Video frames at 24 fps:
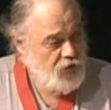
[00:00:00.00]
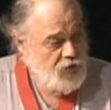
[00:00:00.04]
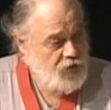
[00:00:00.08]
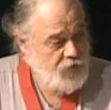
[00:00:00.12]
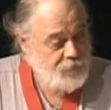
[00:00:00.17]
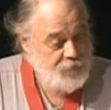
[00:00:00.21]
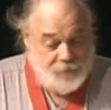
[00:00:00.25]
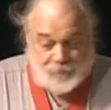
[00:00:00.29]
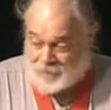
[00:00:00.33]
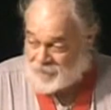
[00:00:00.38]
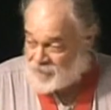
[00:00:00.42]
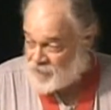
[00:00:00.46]

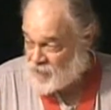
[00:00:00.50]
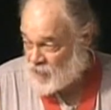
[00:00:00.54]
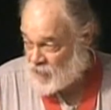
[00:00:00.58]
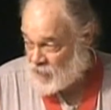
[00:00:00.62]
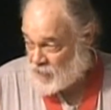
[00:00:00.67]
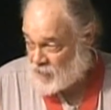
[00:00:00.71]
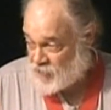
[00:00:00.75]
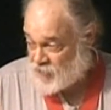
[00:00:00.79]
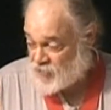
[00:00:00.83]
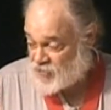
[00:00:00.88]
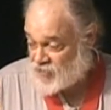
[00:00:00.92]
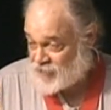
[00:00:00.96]
up
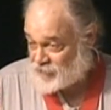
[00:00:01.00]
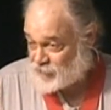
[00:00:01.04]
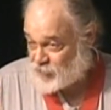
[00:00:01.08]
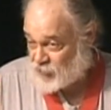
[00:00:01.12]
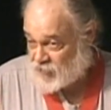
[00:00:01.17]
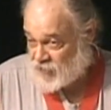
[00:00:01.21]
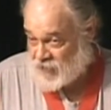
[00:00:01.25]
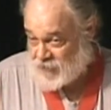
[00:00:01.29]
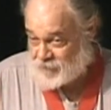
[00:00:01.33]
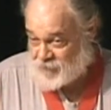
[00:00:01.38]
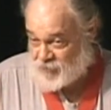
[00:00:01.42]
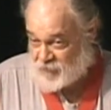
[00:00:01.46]
several
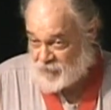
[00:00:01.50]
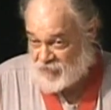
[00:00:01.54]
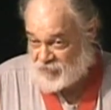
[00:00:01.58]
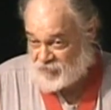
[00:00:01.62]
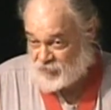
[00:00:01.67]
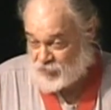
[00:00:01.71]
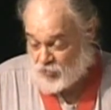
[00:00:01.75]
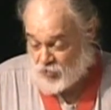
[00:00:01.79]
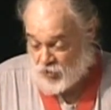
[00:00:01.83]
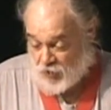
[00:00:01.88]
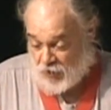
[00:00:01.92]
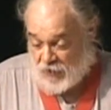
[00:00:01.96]
times
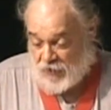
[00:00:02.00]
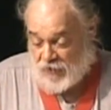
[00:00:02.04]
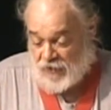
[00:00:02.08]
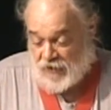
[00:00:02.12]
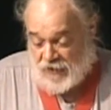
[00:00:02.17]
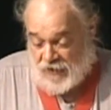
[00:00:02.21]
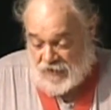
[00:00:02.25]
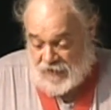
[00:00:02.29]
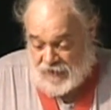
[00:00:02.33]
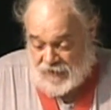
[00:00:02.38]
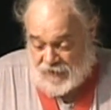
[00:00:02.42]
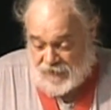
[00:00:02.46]
before,
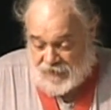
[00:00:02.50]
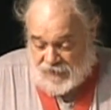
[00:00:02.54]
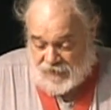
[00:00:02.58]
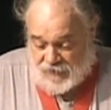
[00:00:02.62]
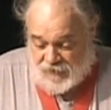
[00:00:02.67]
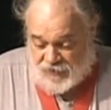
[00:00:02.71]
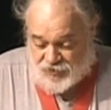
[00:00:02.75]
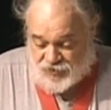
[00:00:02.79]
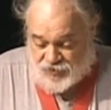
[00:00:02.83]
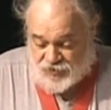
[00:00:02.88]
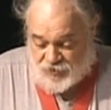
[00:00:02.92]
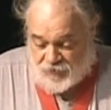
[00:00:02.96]

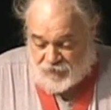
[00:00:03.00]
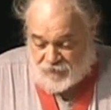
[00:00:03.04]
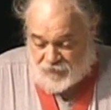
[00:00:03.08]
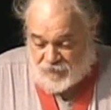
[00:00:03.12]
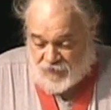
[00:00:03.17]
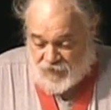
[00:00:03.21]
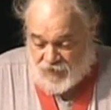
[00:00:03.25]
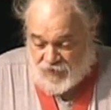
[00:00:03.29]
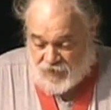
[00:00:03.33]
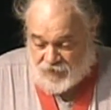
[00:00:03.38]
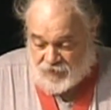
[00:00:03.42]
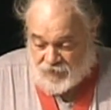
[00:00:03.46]
is
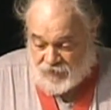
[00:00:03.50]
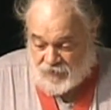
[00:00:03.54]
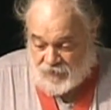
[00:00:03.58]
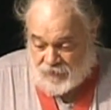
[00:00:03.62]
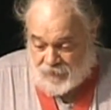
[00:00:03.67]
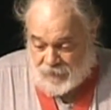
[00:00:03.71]
that